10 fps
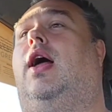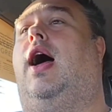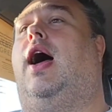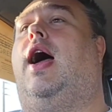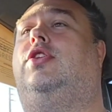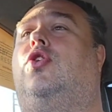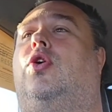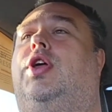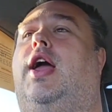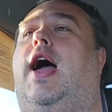I
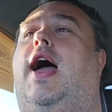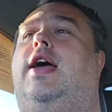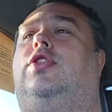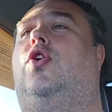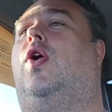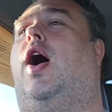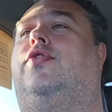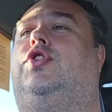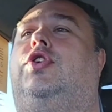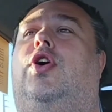told the guy no,
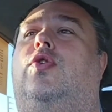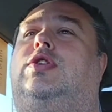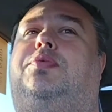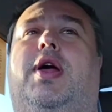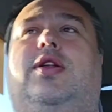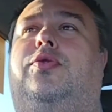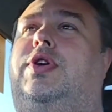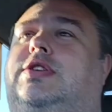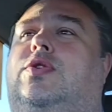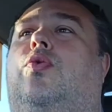after explaining the
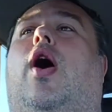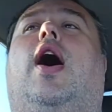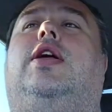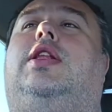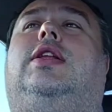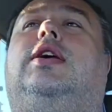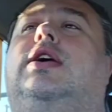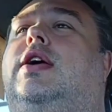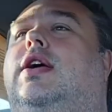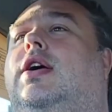reason why, that
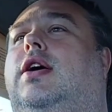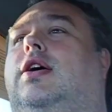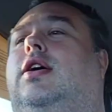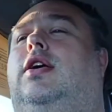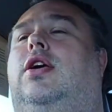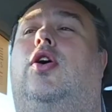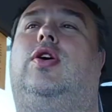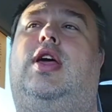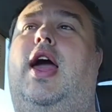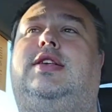he
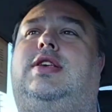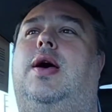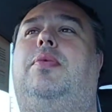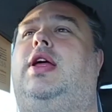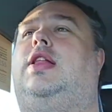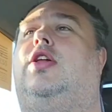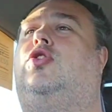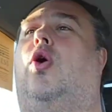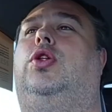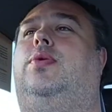had somebody that
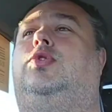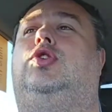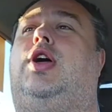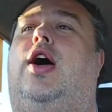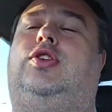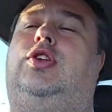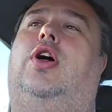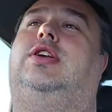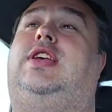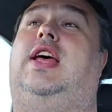told him
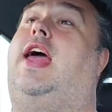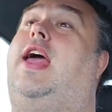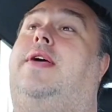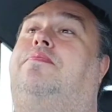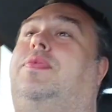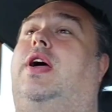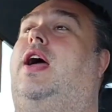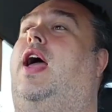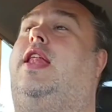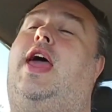$2,000, said, hey,
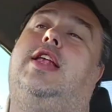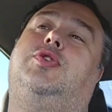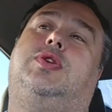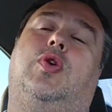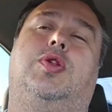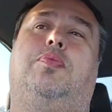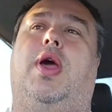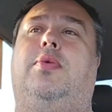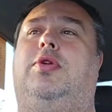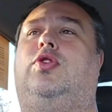and Angie was only
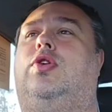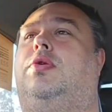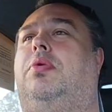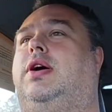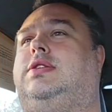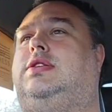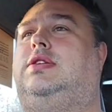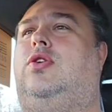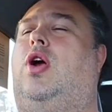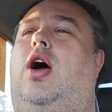paying me $200
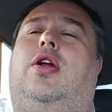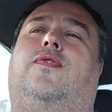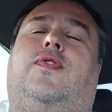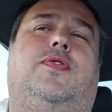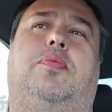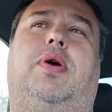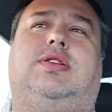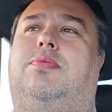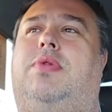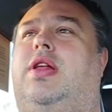or $150,
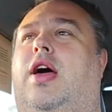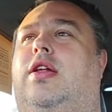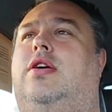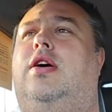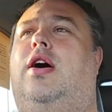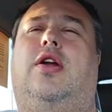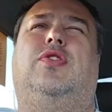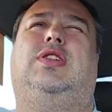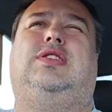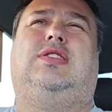something like that,
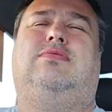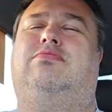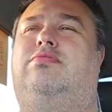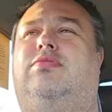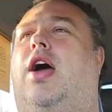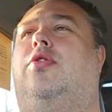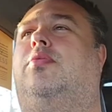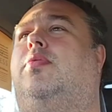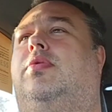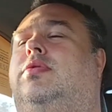100, I don't
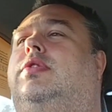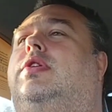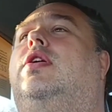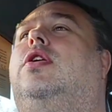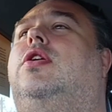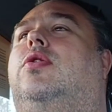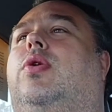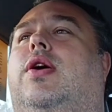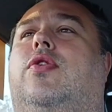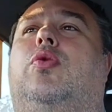remember,
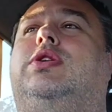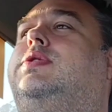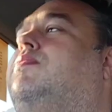whatever it was.